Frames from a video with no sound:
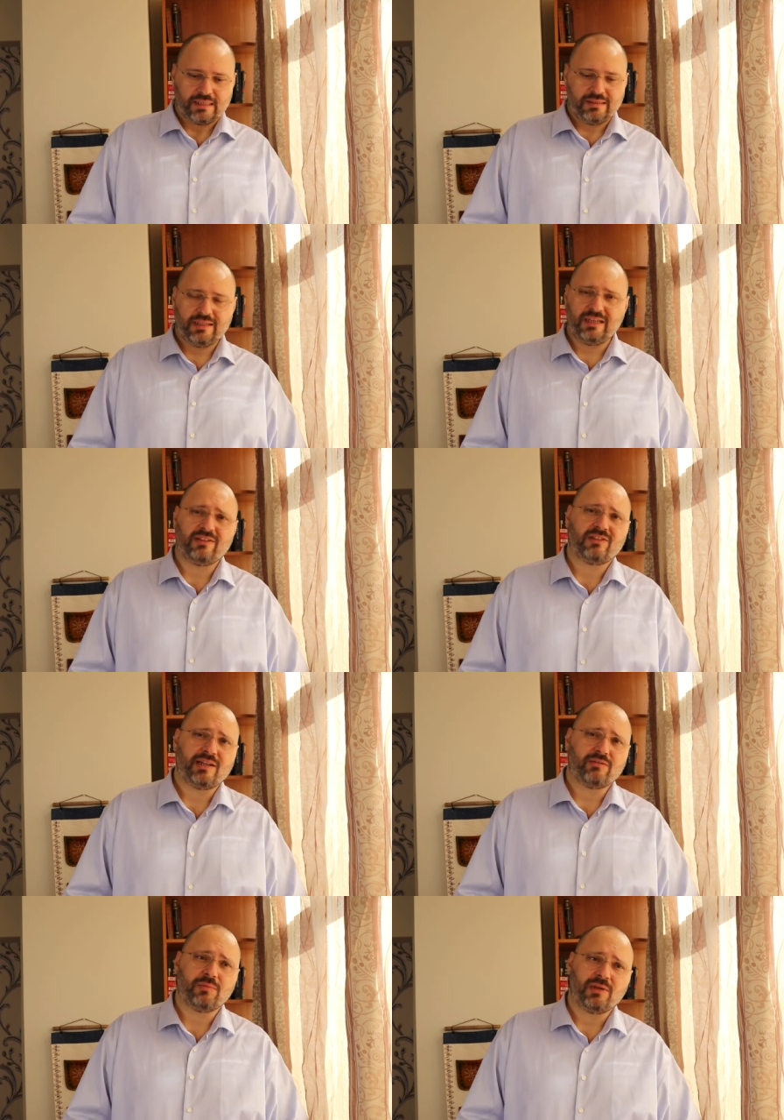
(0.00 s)
Indeed,
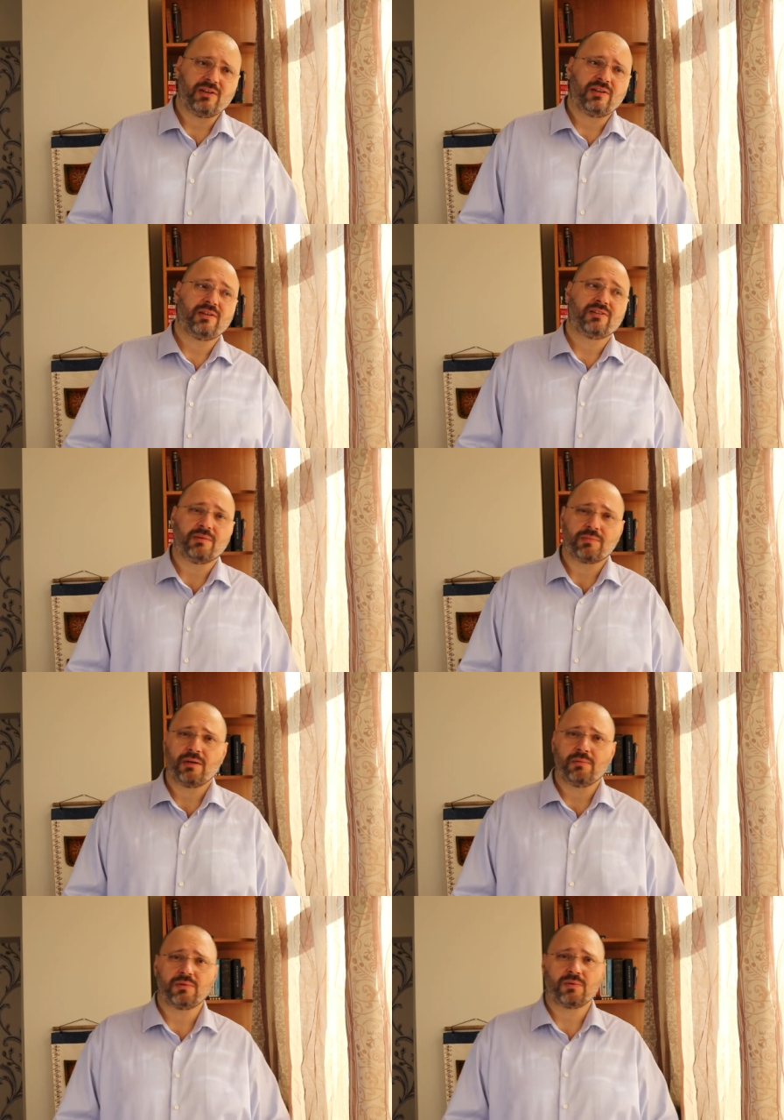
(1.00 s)
there will be some
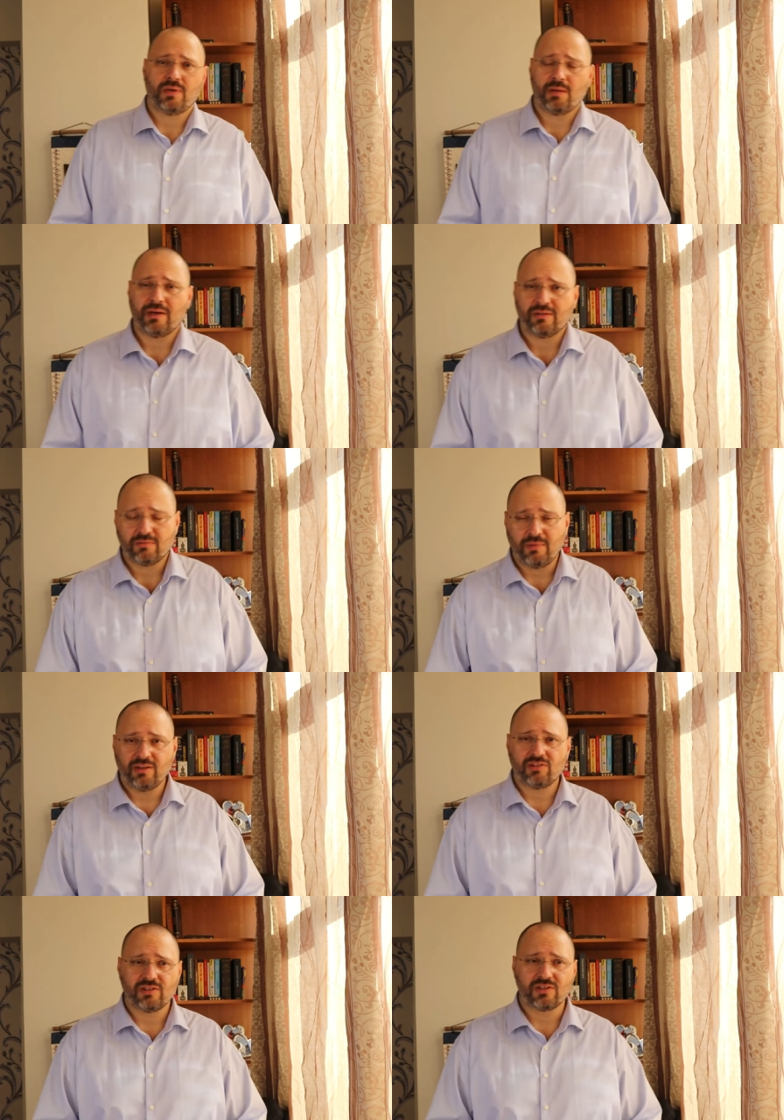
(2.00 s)
problems about the
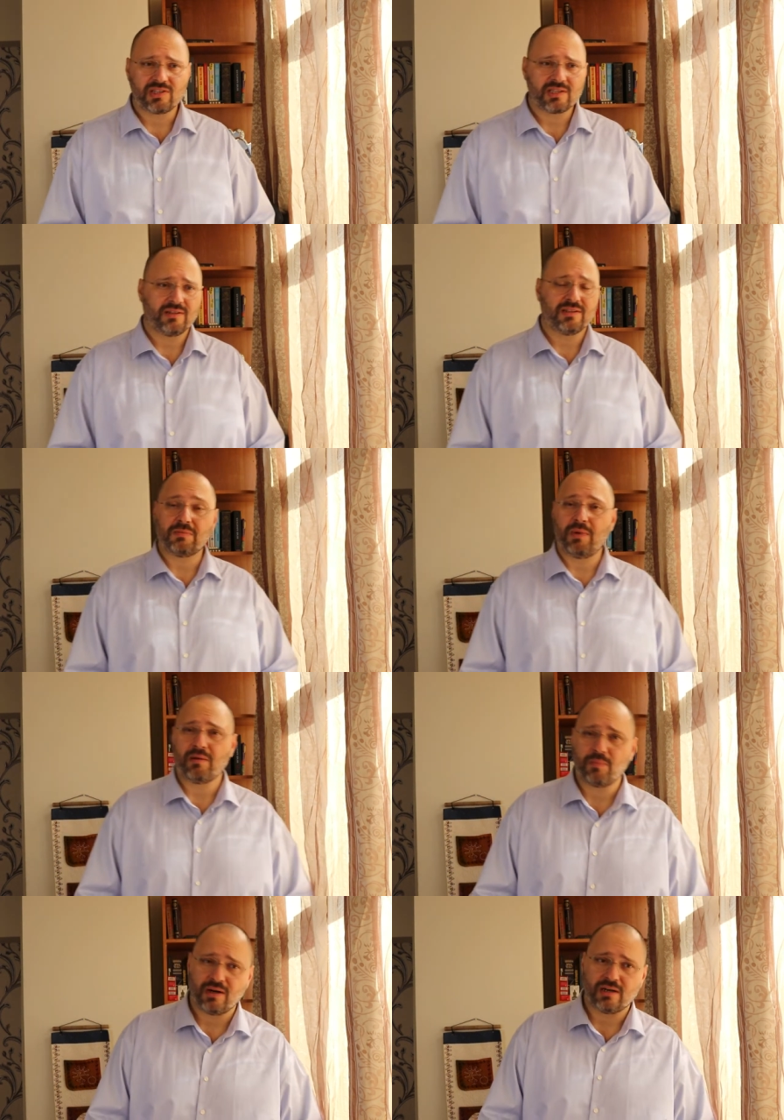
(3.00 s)
maintenance, the
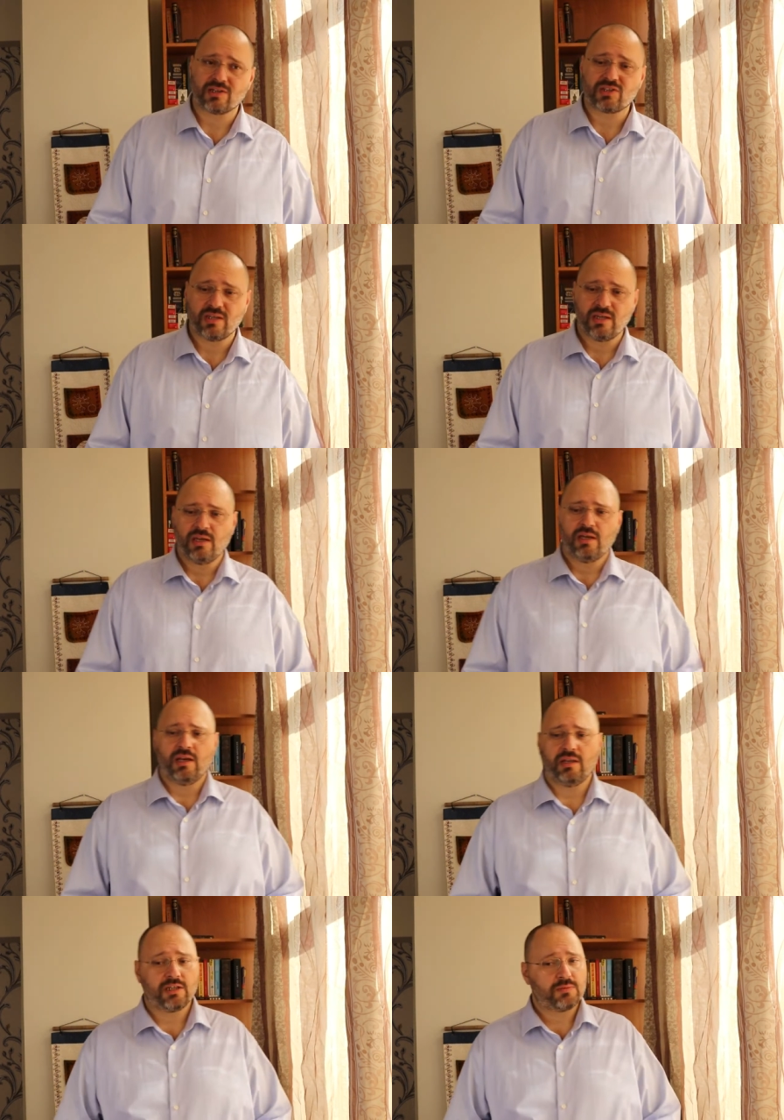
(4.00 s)
spare parts,
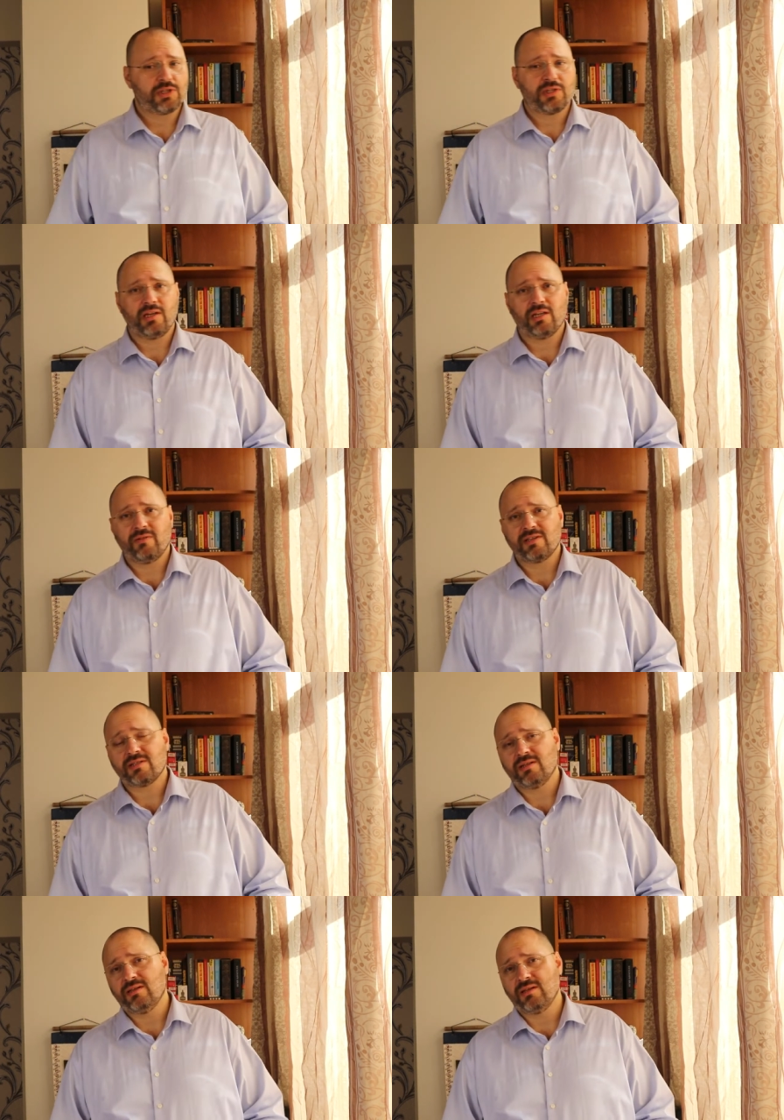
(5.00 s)
and especially
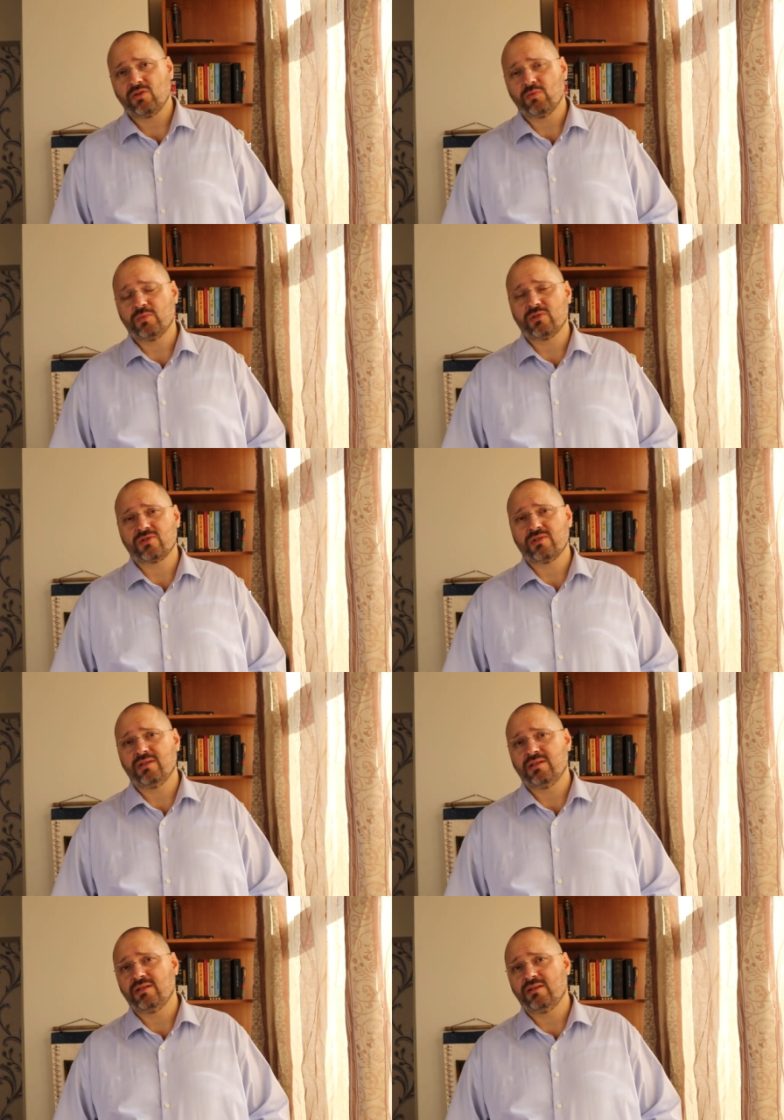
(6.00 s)
advanced uh, equipments,
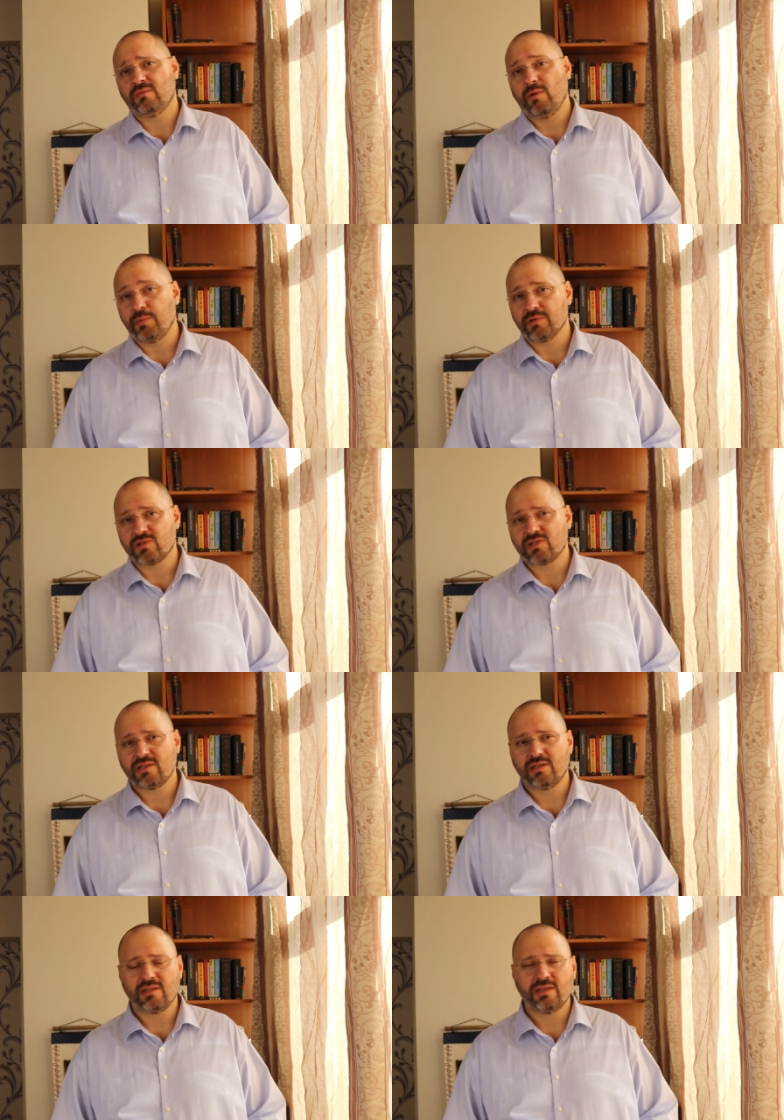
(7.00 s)
uh, weapons,